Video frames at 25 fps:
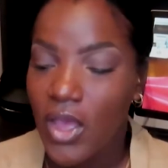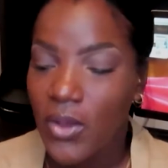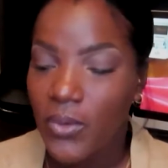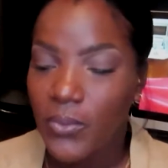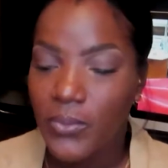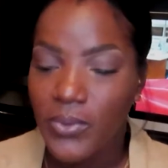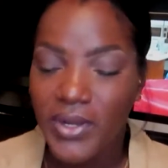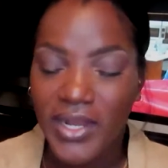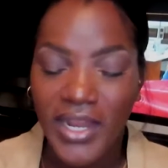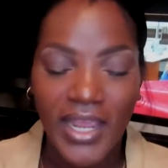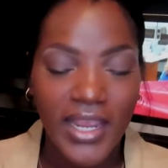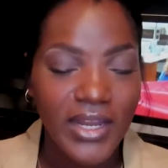
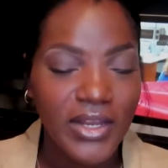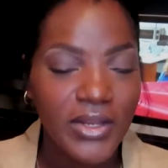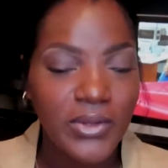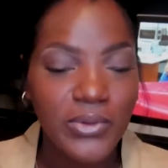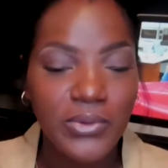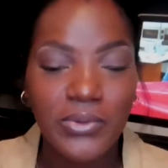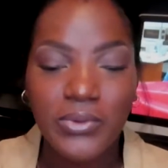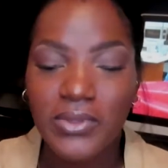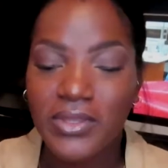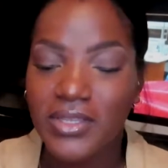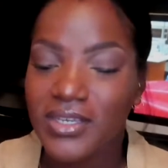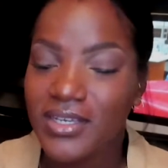When they
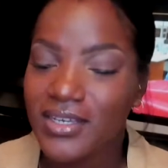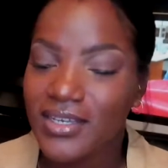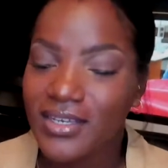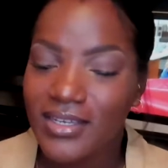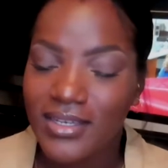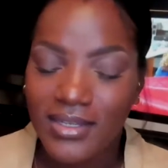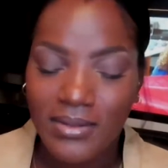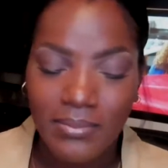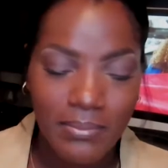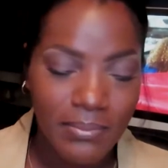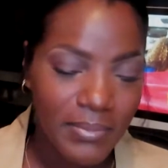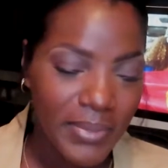do
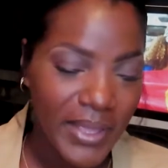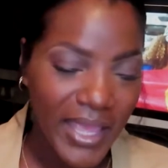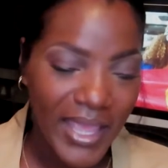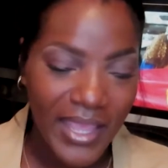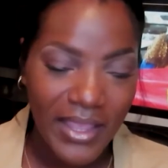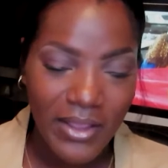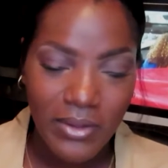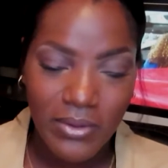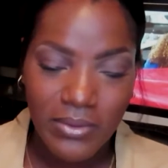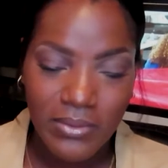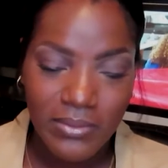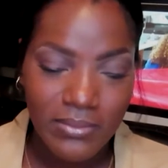the
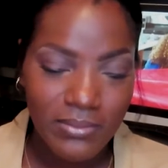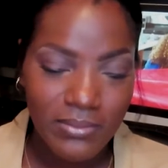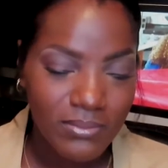back,